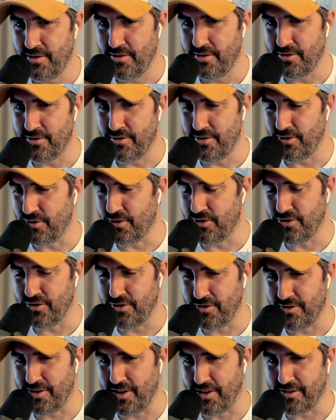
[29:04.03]
So you can
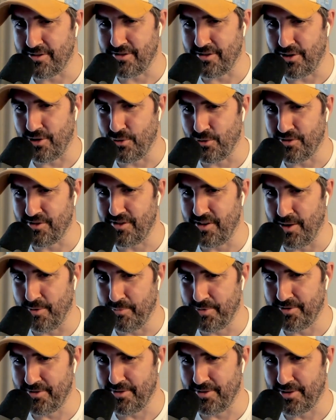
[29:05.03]
just take slow
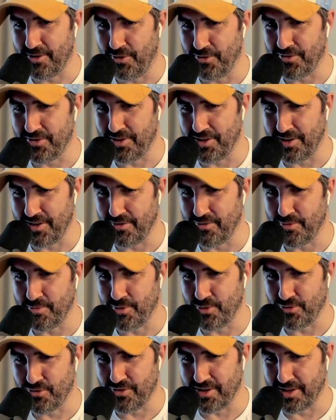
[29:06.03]
sips constantly from
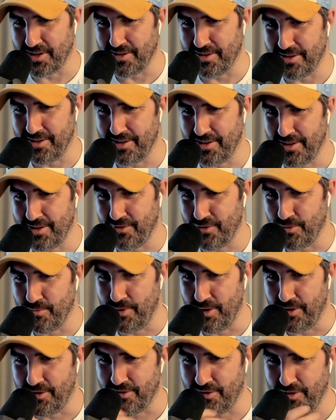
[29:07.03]
your drink and leave your
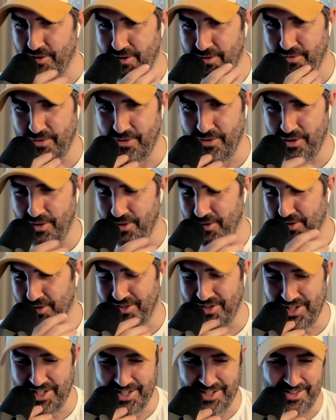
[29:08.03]
mask kind of on
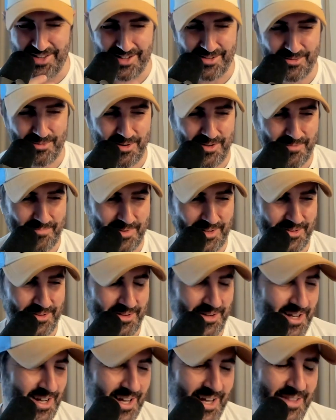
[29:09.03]
your chin. That's what I've been
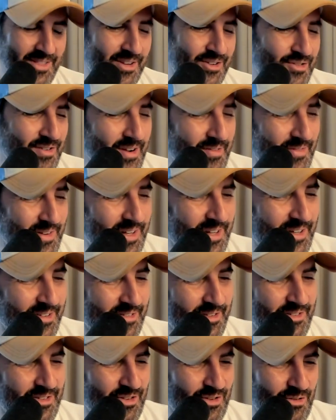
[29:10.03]
doing. The traveling
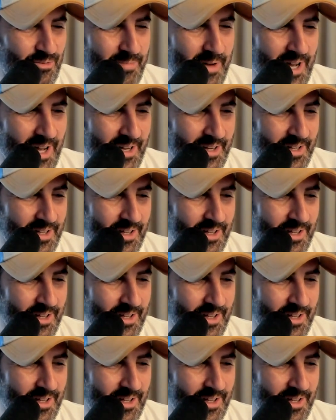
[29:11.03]
isn't too bad.